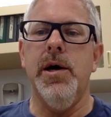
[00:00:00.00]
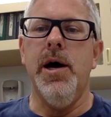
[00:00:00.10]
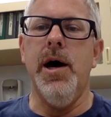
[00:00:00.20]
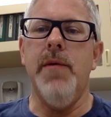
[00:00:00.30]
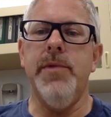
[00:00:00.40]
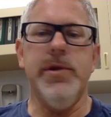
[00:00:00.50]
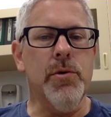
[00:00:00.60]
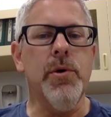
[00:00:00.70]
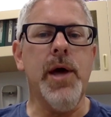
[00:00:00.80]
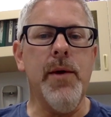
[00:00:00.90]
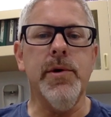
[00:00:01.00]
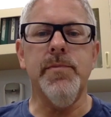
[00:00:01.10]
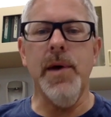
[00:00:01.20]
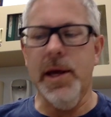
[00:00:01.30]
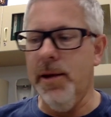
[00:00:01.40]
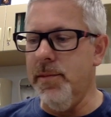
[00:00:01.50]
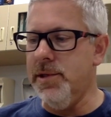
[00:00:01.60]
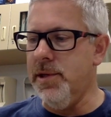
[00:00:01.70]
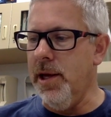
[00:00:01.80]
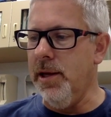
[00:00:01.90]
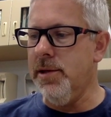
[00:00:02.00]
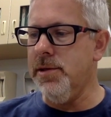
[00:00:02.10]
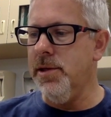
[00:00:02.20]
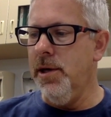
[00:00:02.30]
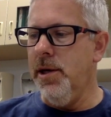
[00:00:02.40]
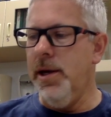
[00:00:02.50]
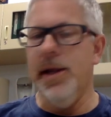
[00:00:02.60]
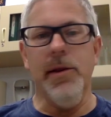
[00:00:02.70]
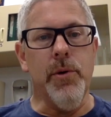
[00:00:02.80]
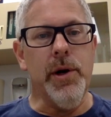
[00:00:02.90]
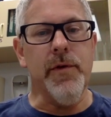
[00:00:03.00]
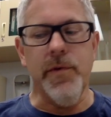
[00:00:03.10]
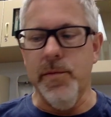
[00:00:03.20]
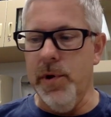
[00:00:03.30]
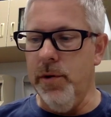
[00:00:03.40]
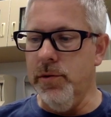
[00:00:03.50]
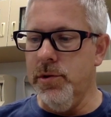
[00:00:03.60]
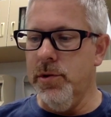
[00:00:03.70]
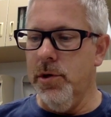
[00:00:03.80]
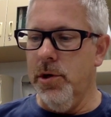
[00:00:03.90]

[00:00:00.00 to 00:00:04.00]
that they're okay with making mistakes and learning from those.